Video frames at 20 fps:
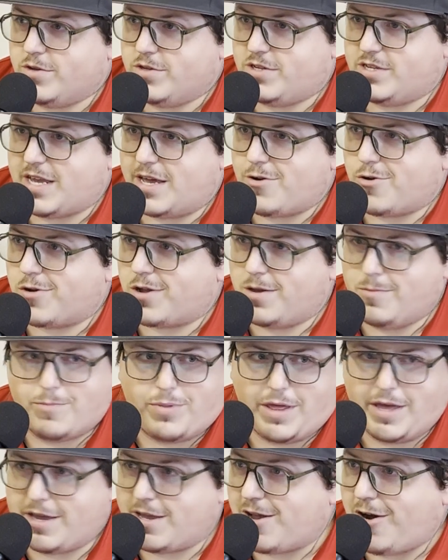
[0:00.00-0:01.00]
center can
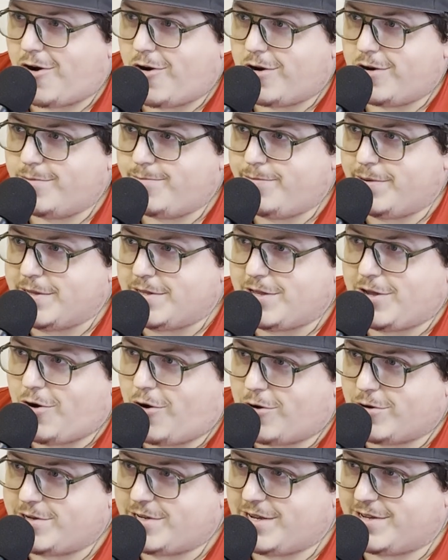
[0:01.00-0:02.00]
play guard, but
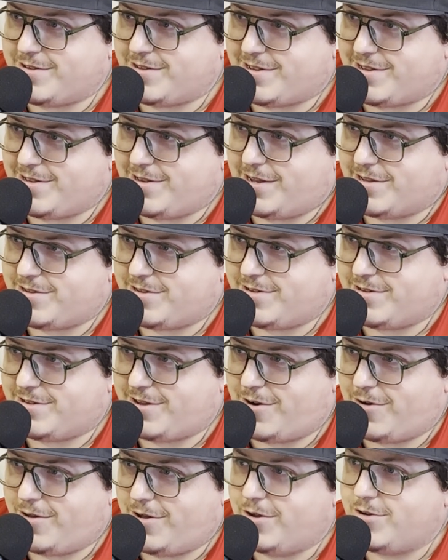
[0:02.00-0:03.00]
guard isn't
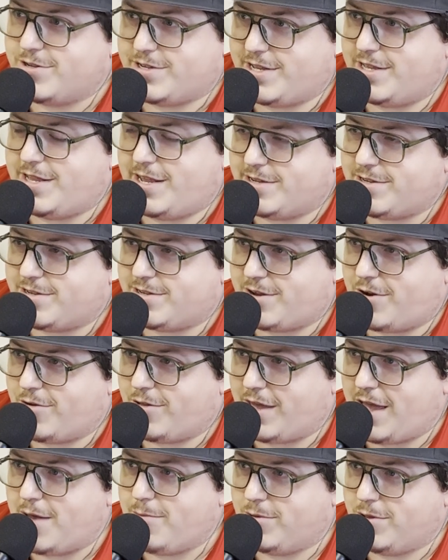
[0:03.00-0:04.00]

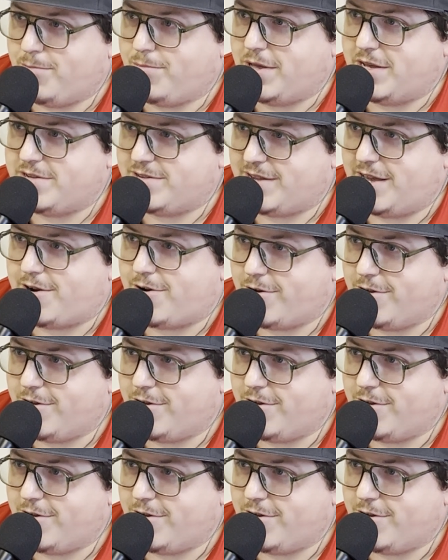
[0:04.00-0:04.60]
necessarily able to play center.